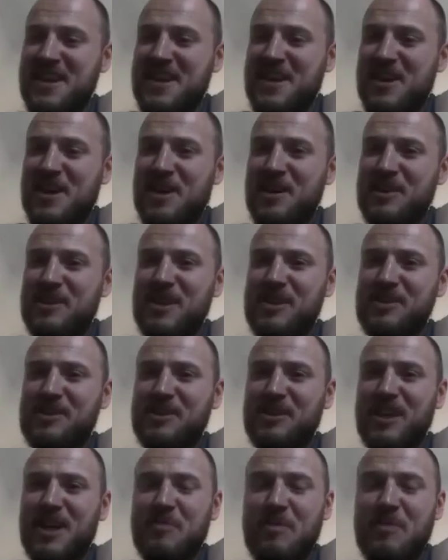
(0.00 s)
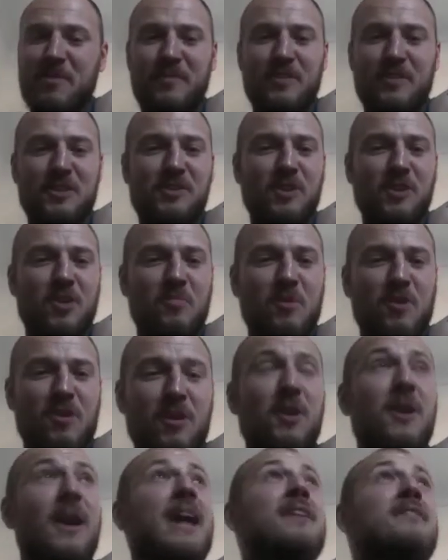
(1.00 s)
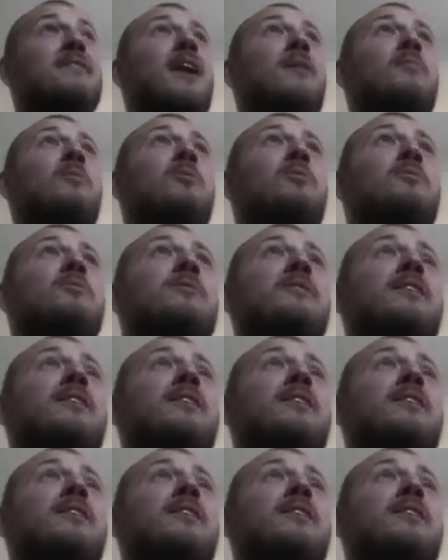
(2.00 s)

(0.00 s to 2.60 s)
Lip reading: Yesterday I went for the Tom Marcan double.